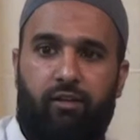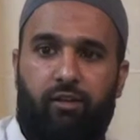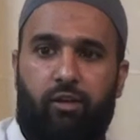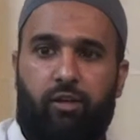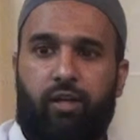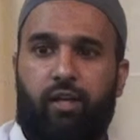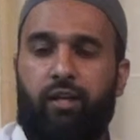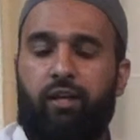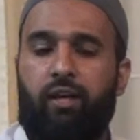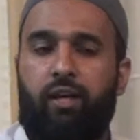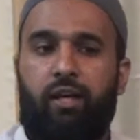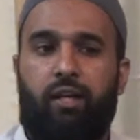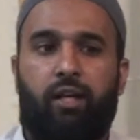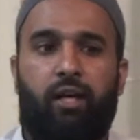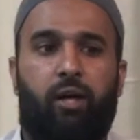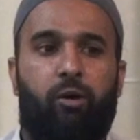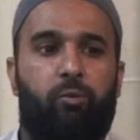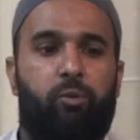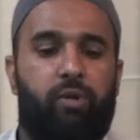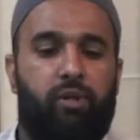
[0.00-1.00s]
Okay,
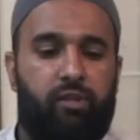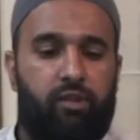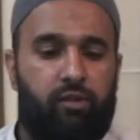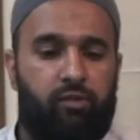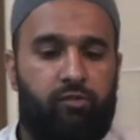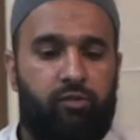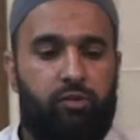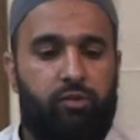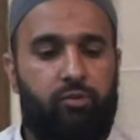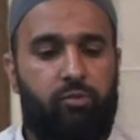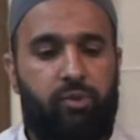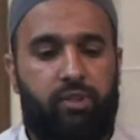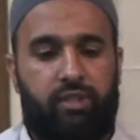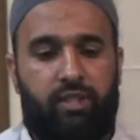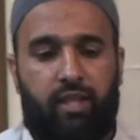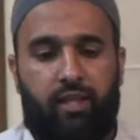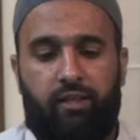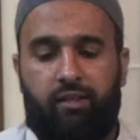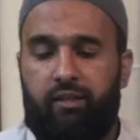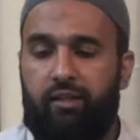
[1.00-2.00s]
now the rule we
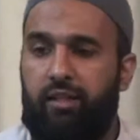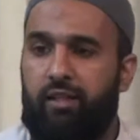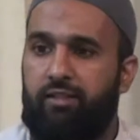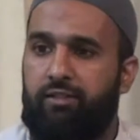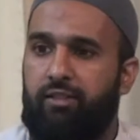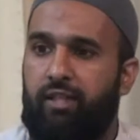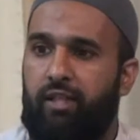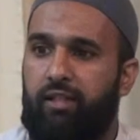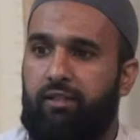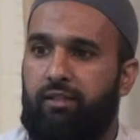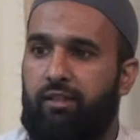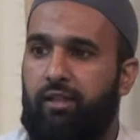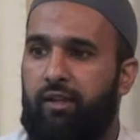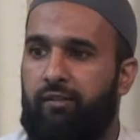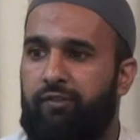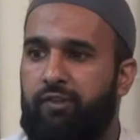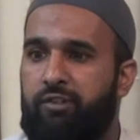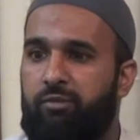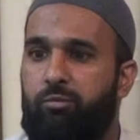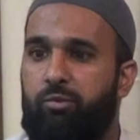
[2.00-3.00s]
said is that
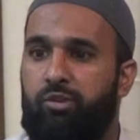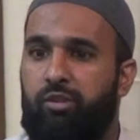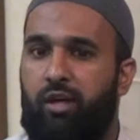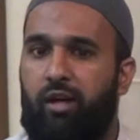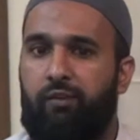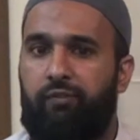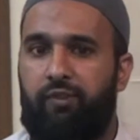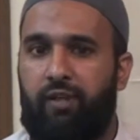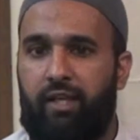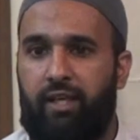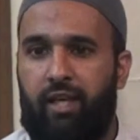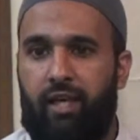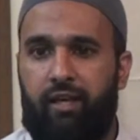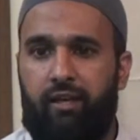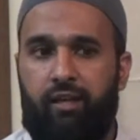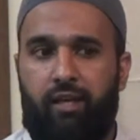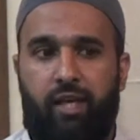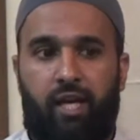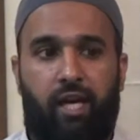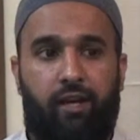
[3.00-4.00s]
if it's mudaf
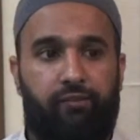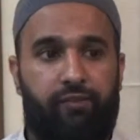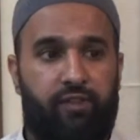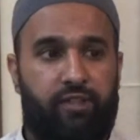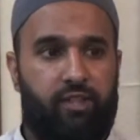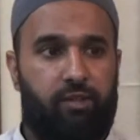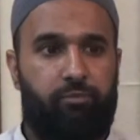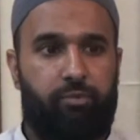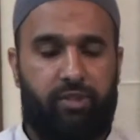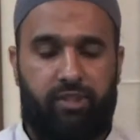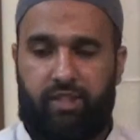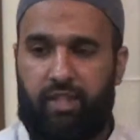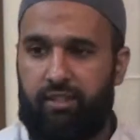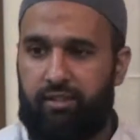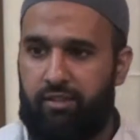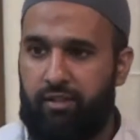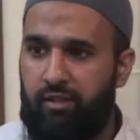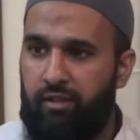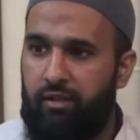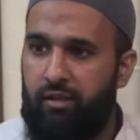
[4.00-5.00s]
ilayh, if it's a
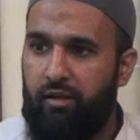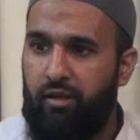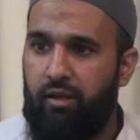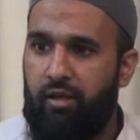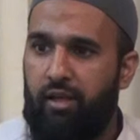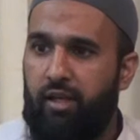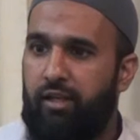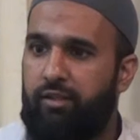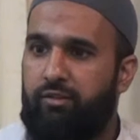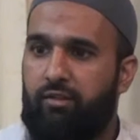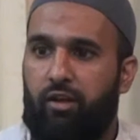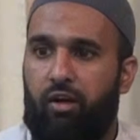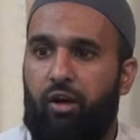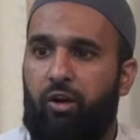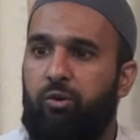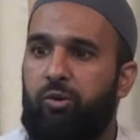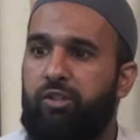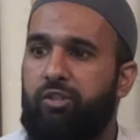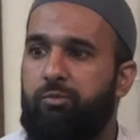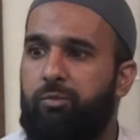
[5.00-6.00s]
possessor, it's
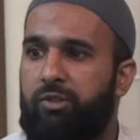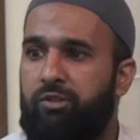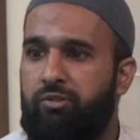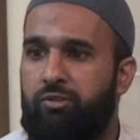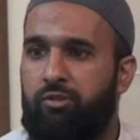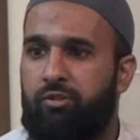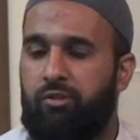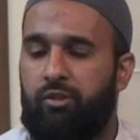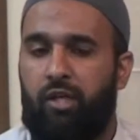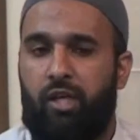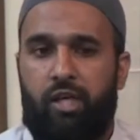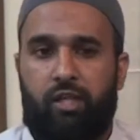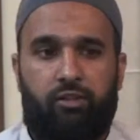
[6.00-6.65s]
always majroor.